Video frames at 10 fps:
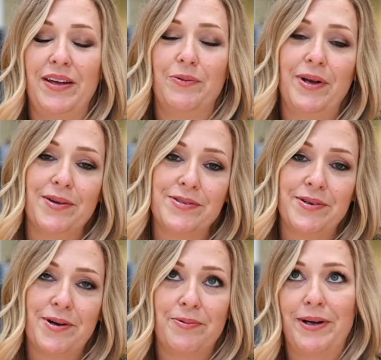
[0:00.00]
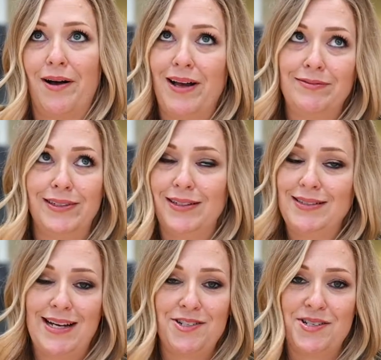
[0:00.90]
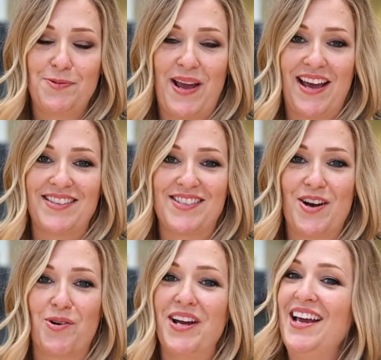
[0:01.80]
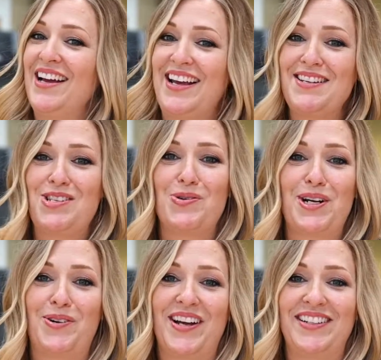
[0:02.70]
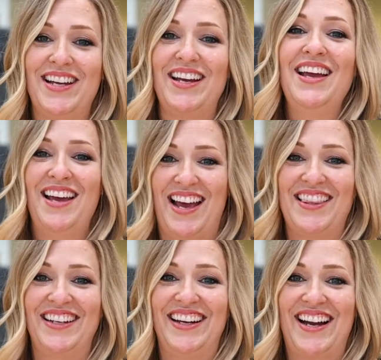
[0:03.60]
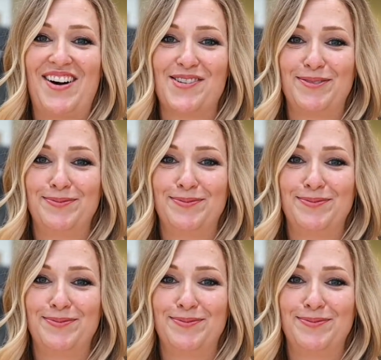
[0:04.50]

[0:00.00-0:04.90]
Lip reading: We also know we all have little attention spans, so get to it quickly and then get out.